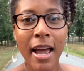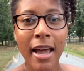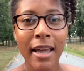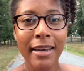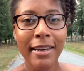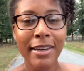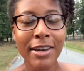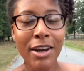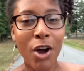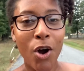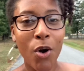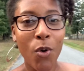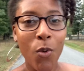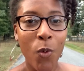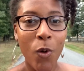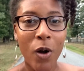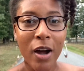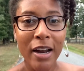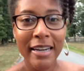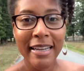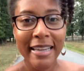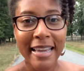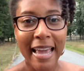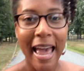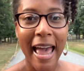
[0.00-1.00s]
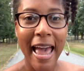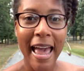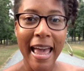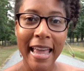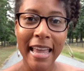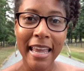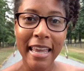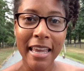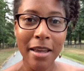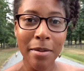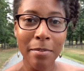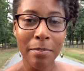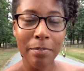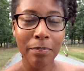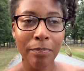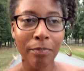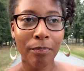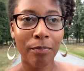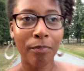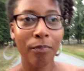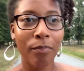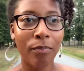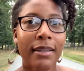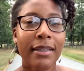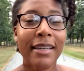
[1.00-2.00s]
No one came
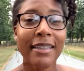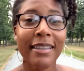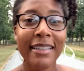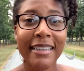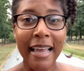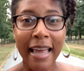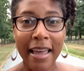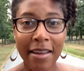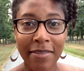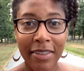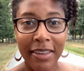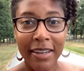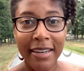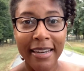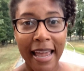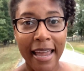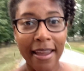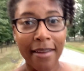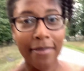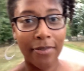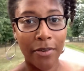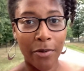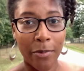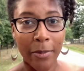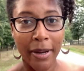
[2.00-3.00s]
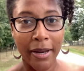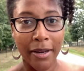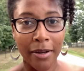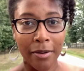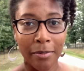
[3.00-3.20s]
to save the day for me.